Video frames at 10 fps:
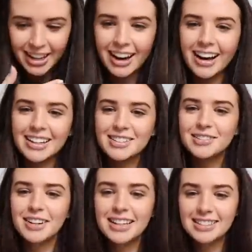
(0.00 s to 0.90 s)
heart is
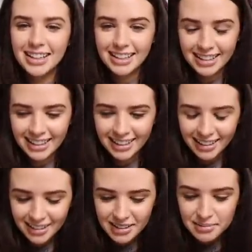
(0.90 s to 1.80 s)
racing.
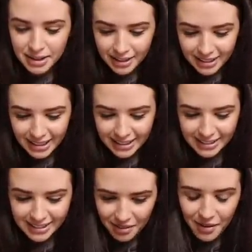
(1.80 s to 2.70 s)
Oh my
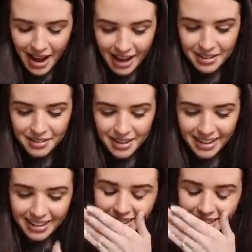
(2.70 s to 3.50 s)
goodness. Wow.